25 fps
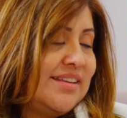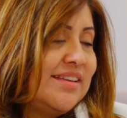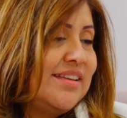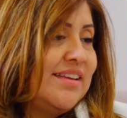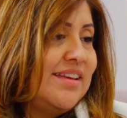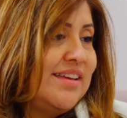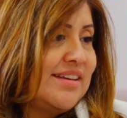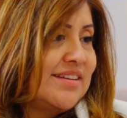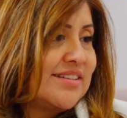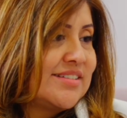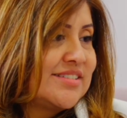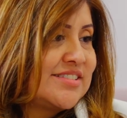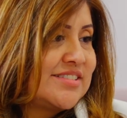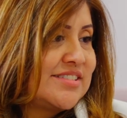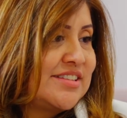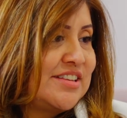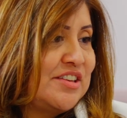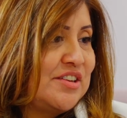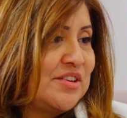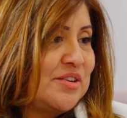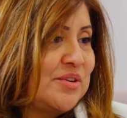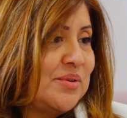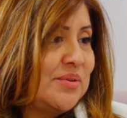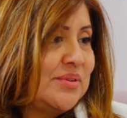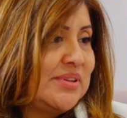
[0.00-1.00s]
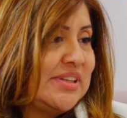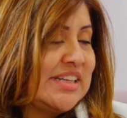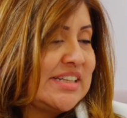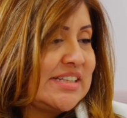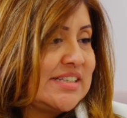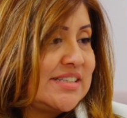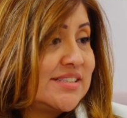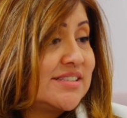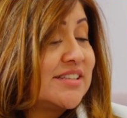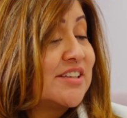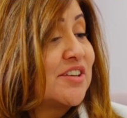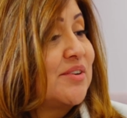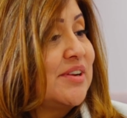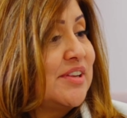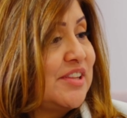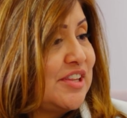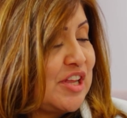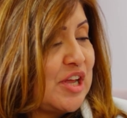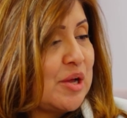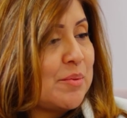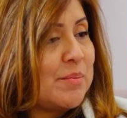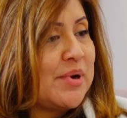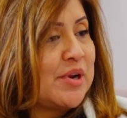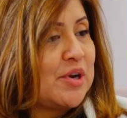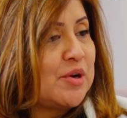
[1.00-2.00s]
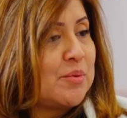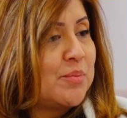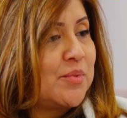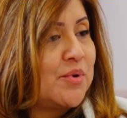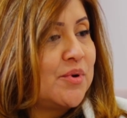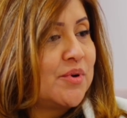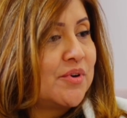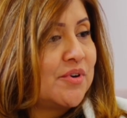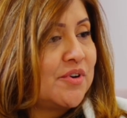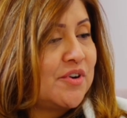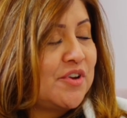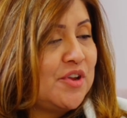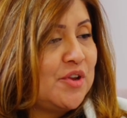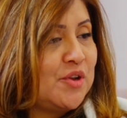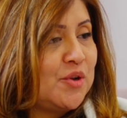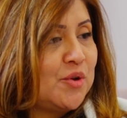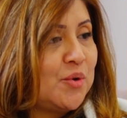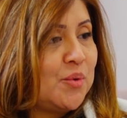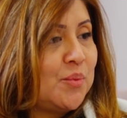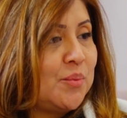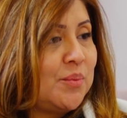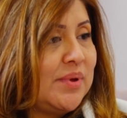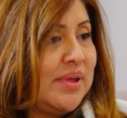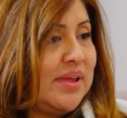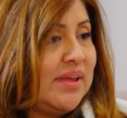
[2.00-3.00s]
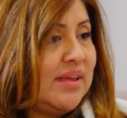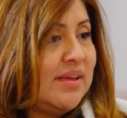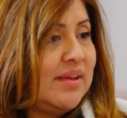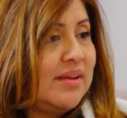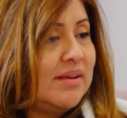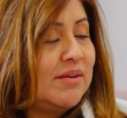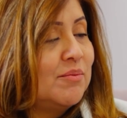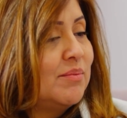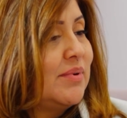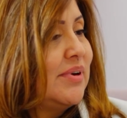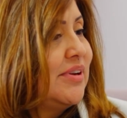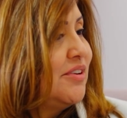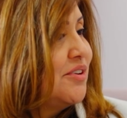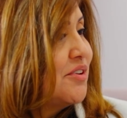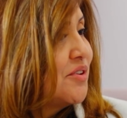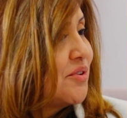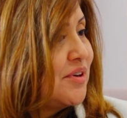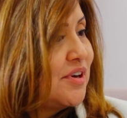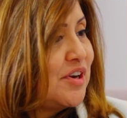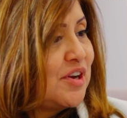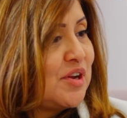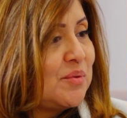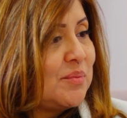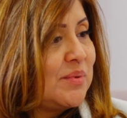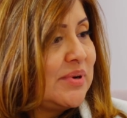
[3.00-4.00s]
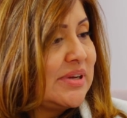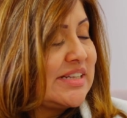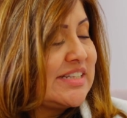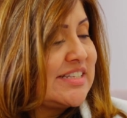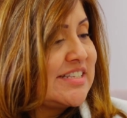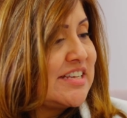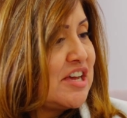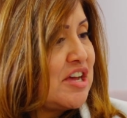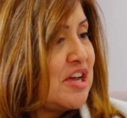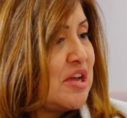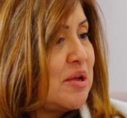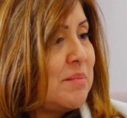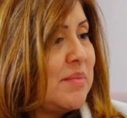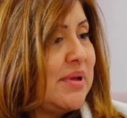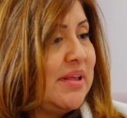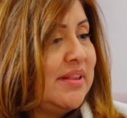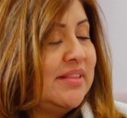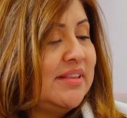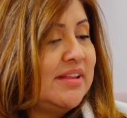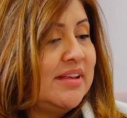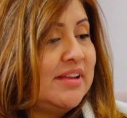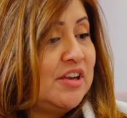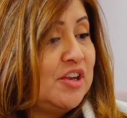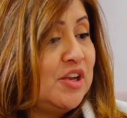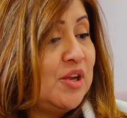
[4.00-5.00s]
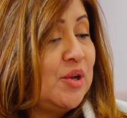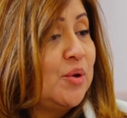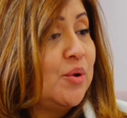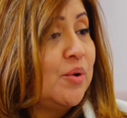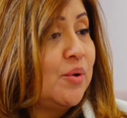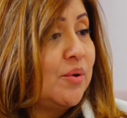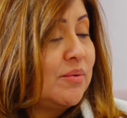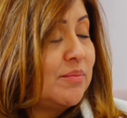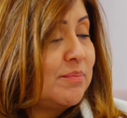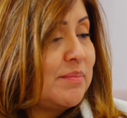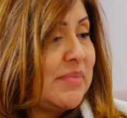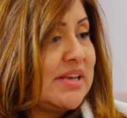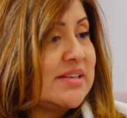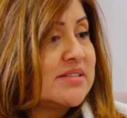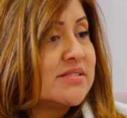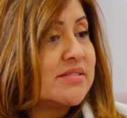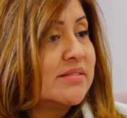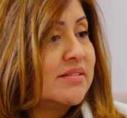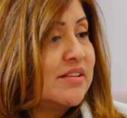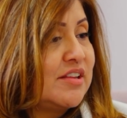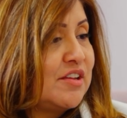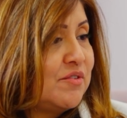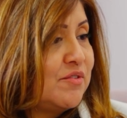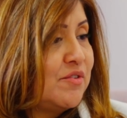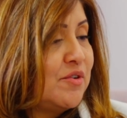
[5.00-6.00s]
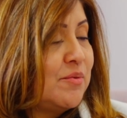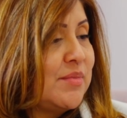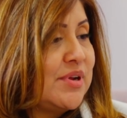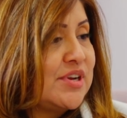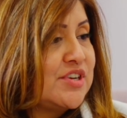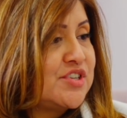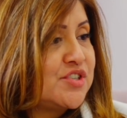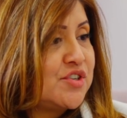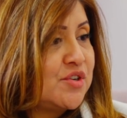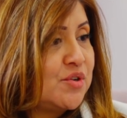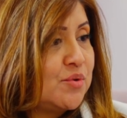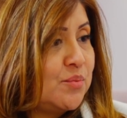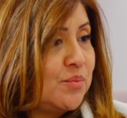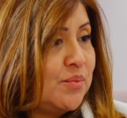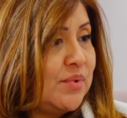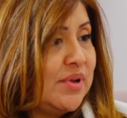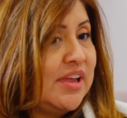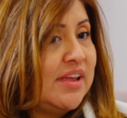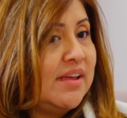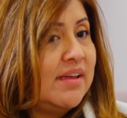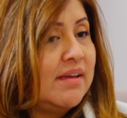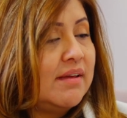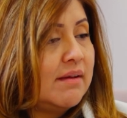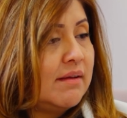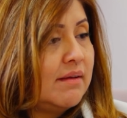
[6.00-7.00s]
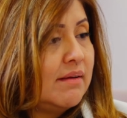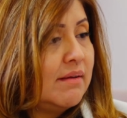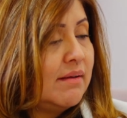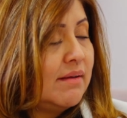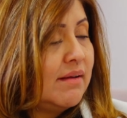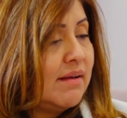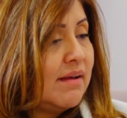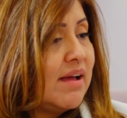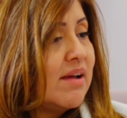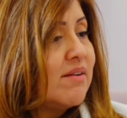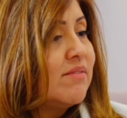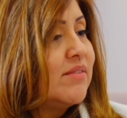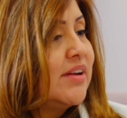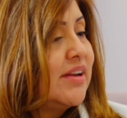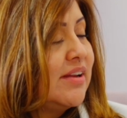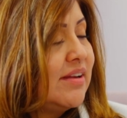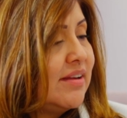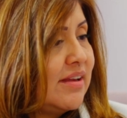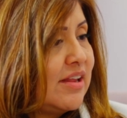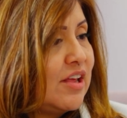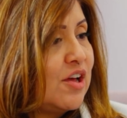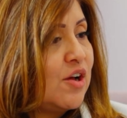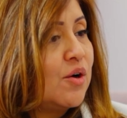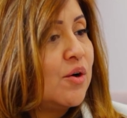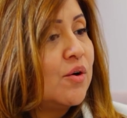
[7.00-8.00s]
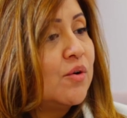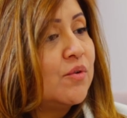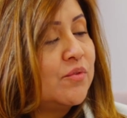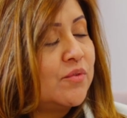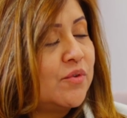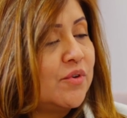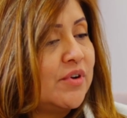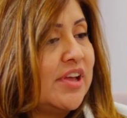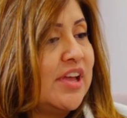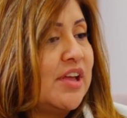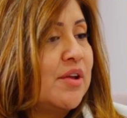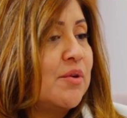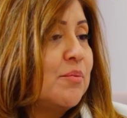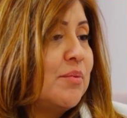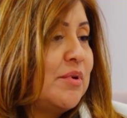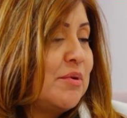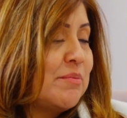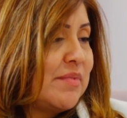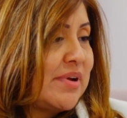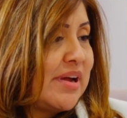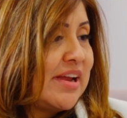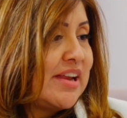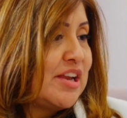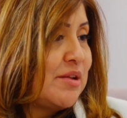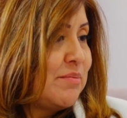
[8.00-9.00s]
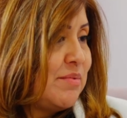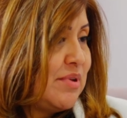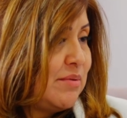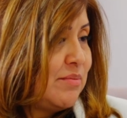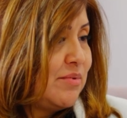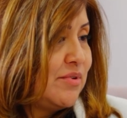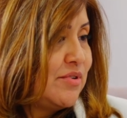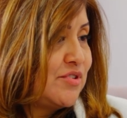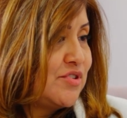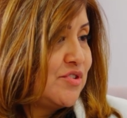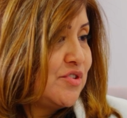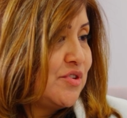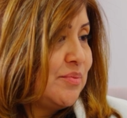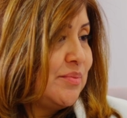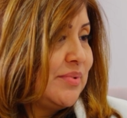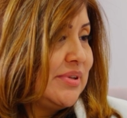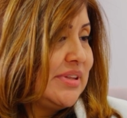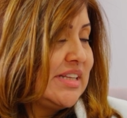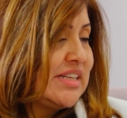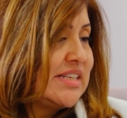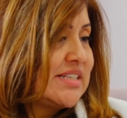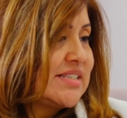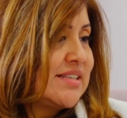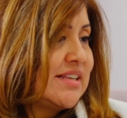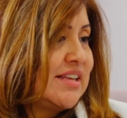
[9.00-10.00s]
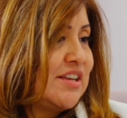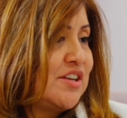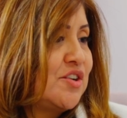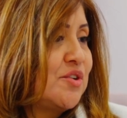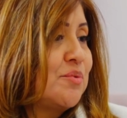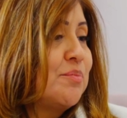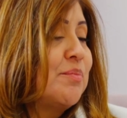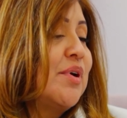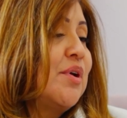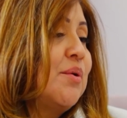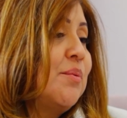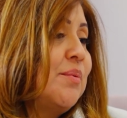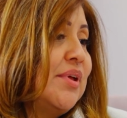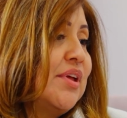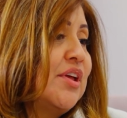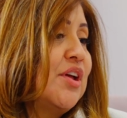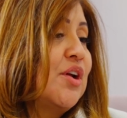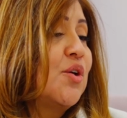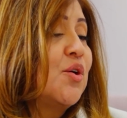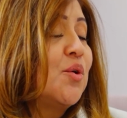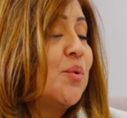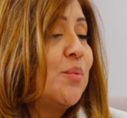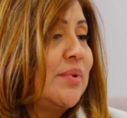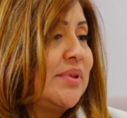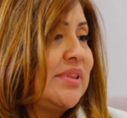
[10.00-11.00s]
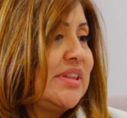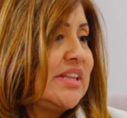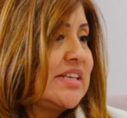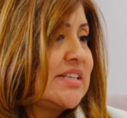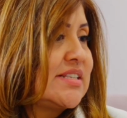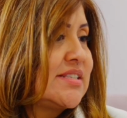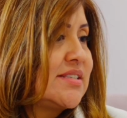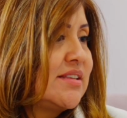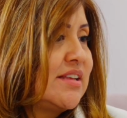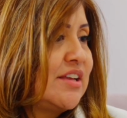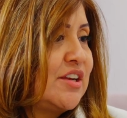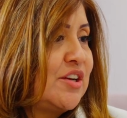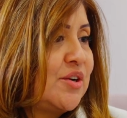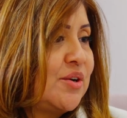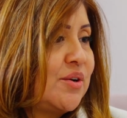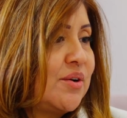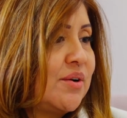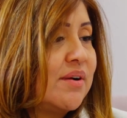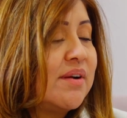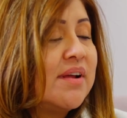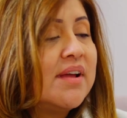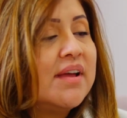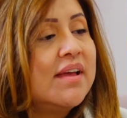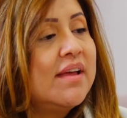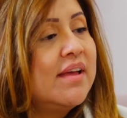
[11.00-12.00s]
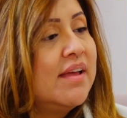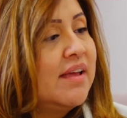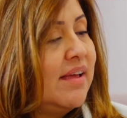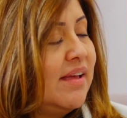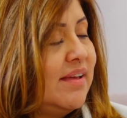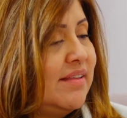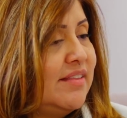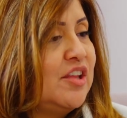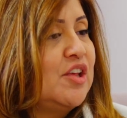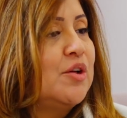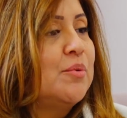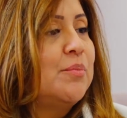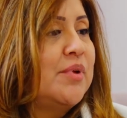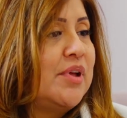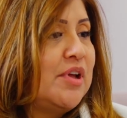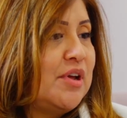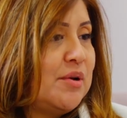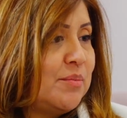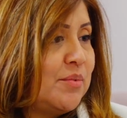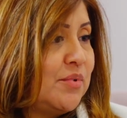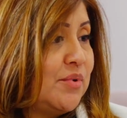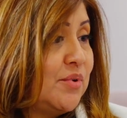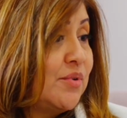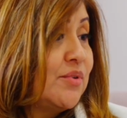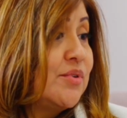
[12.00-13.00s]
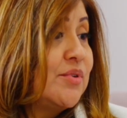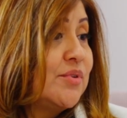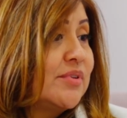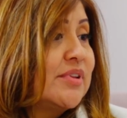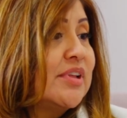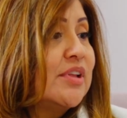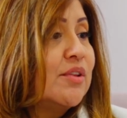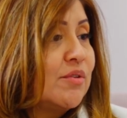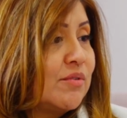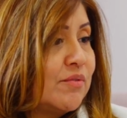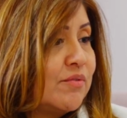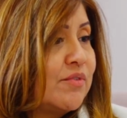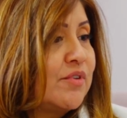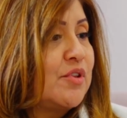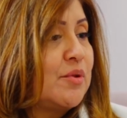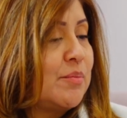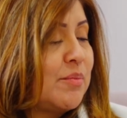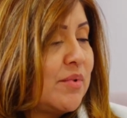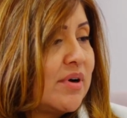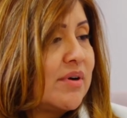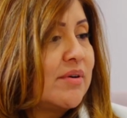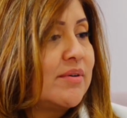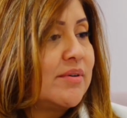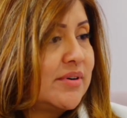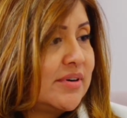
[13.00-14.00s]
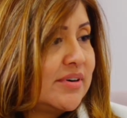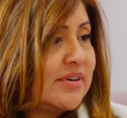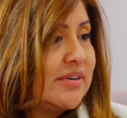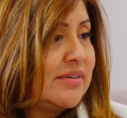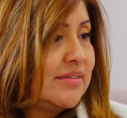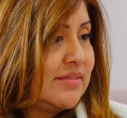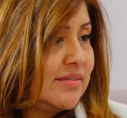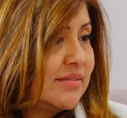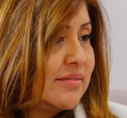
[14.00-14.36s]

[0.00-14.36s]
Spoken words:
Yes. That's the great thing about a broker. We run your credit one time, and then, based on the information, we have an idea of, okay, we might not be able to do it with this lender, but we can go with this lender and they'll be able to do the loan for the borrower.